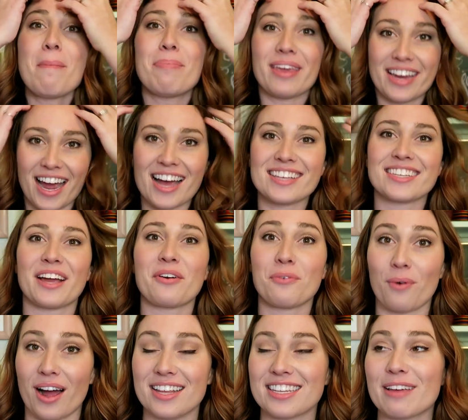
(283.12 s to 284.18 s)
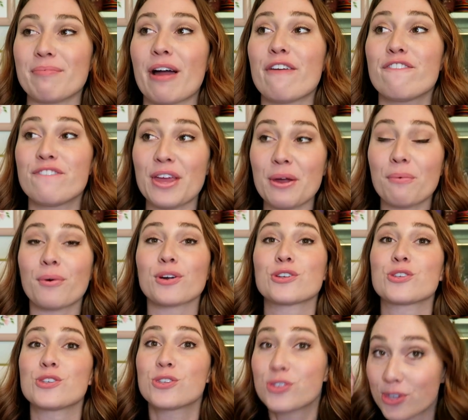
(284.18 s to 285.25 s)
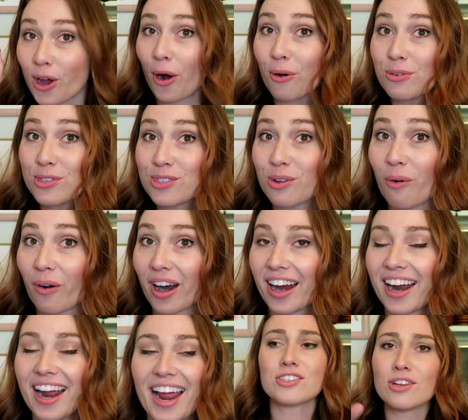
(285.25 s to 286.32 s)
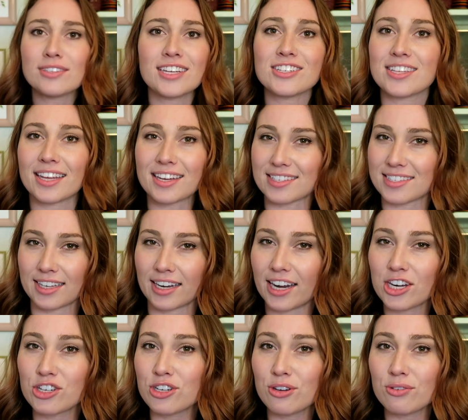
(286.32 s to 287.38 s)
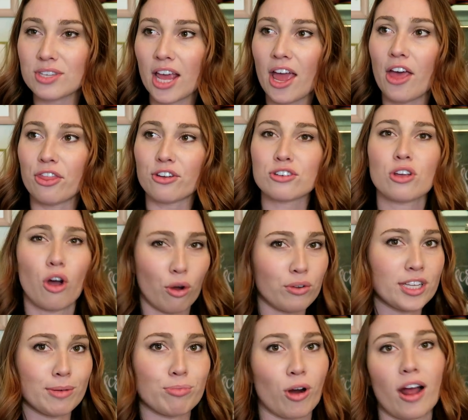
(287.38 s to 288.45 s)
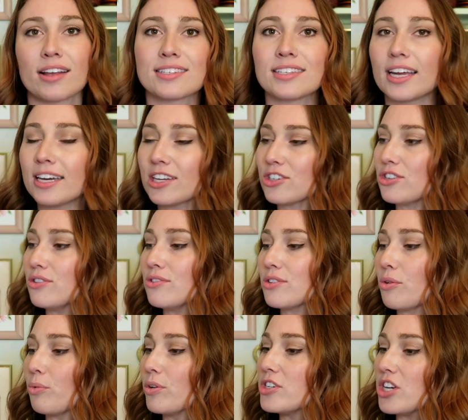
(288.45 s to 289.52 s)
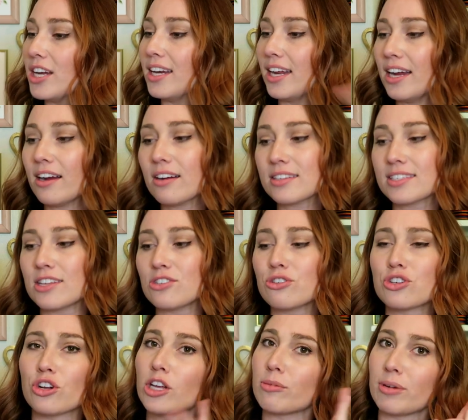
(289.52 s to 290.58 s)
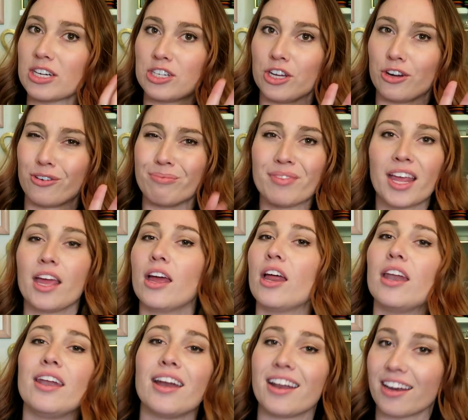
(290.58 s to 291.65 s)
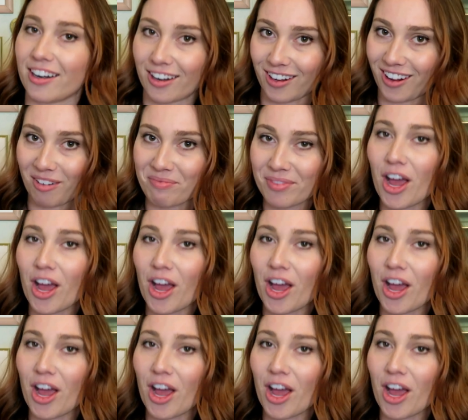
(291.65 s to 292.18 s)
because I was, and my feet were so sore. There's no such thing as Sunday shoes. There's only proselyting shoes, which in here says you should only bring two. No, no, no, no, no.